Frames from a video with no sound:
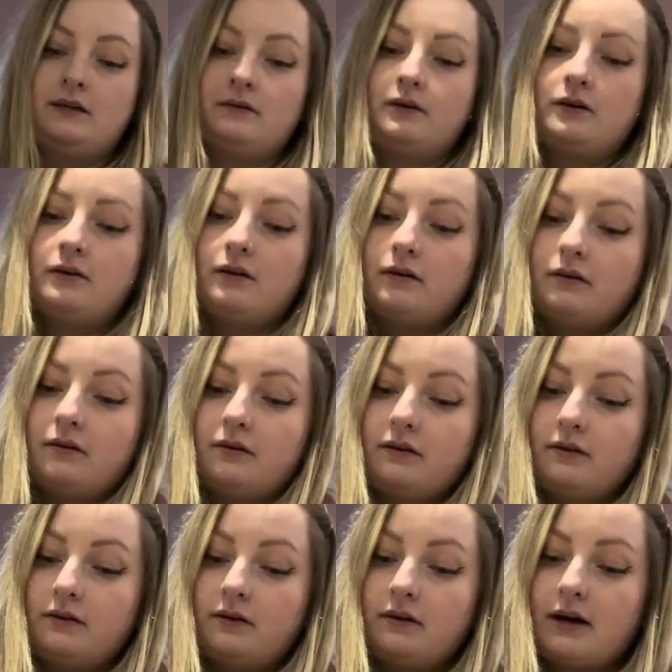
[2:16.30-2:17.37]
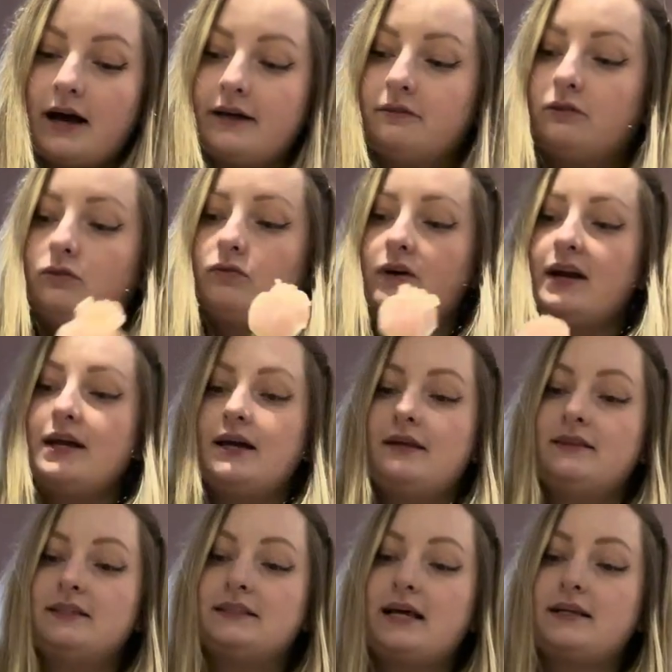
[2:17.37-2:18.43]
I'm going to add 3 in
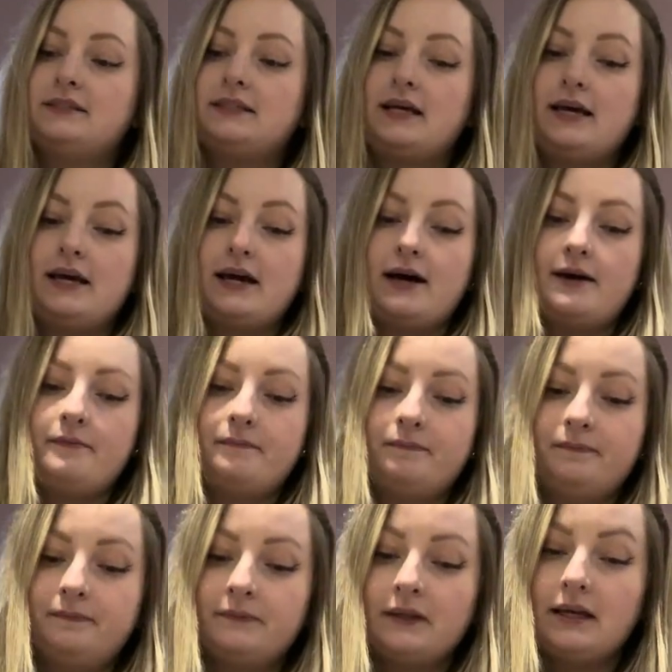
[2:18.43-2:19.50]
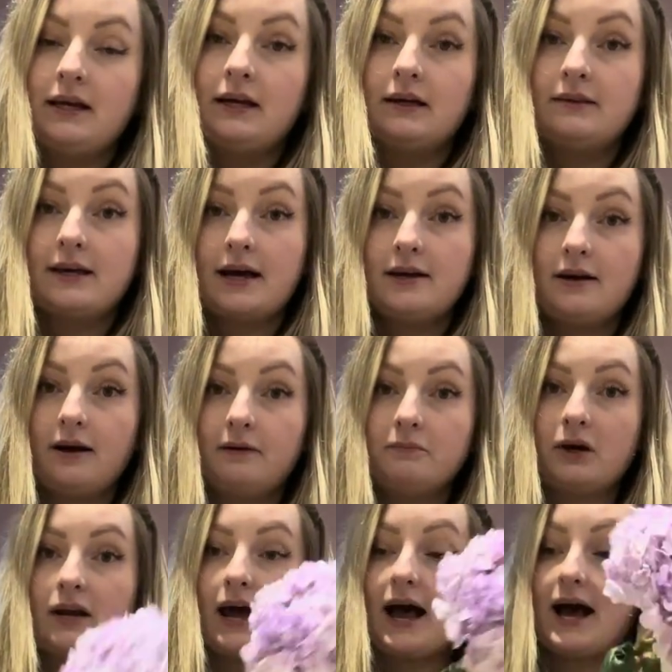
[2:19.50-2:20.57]
the centre here. Then I'm
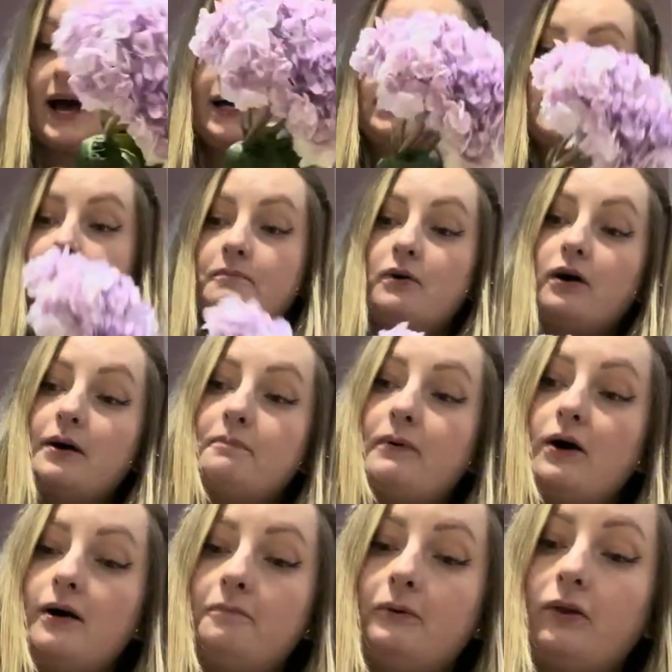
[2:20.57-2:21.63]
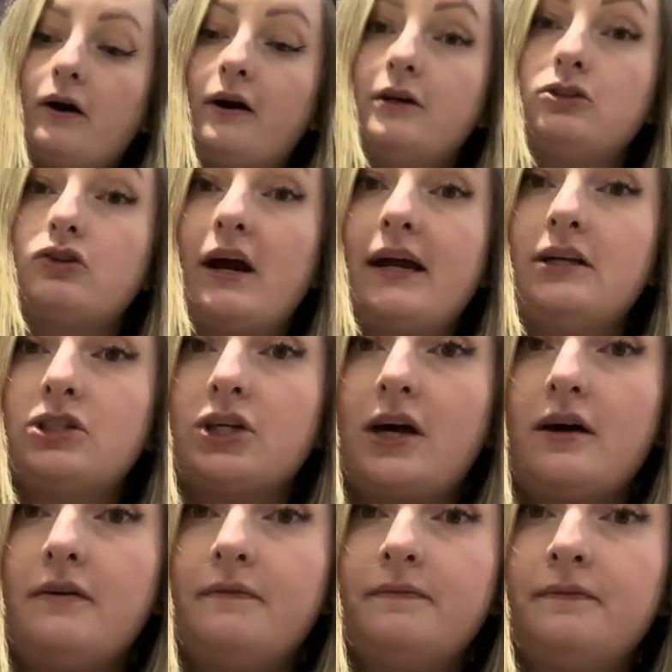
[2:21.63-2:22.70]
going to add my purple hydrangea